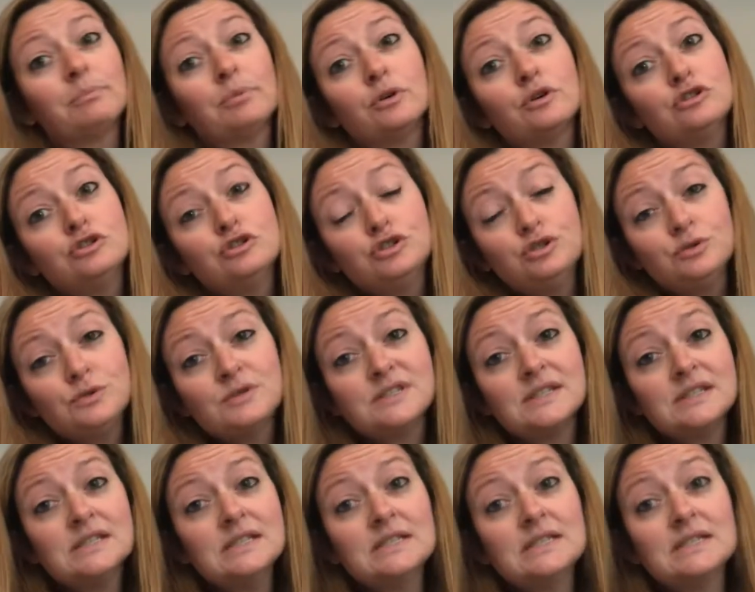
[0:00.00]

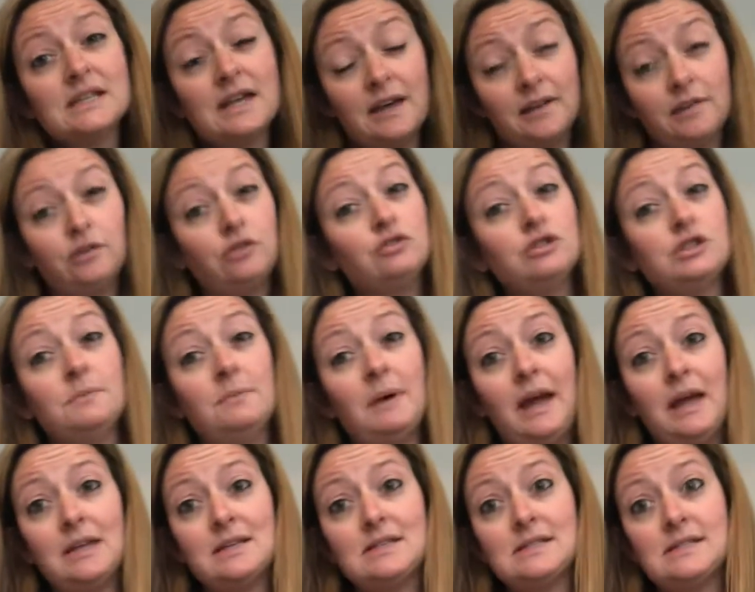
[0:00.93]
produces energy by
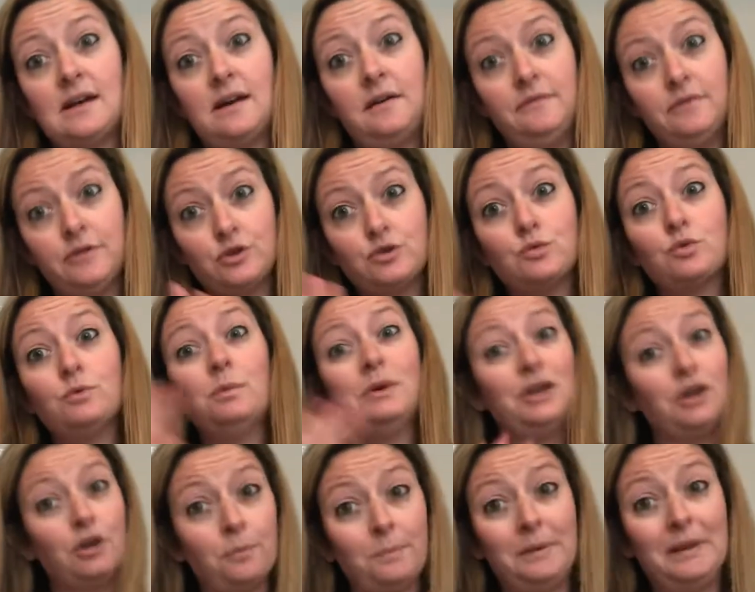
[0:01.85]
itself, those would be
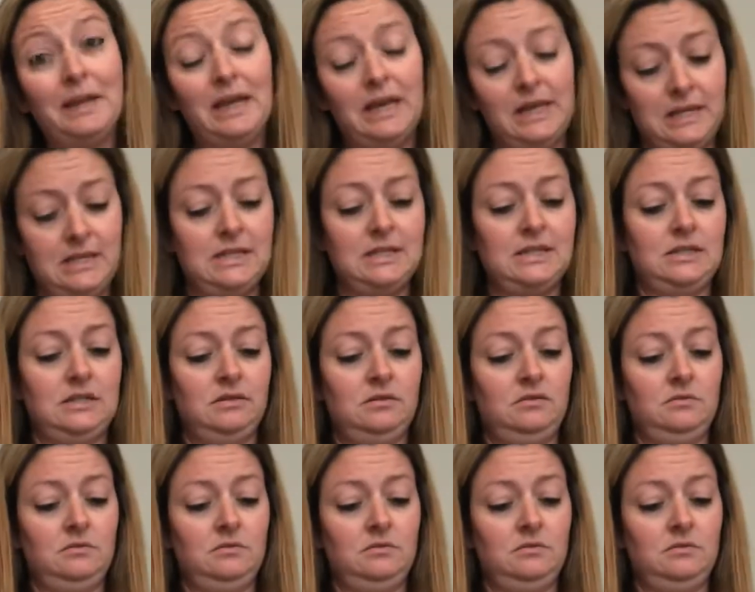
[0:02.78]
your plants.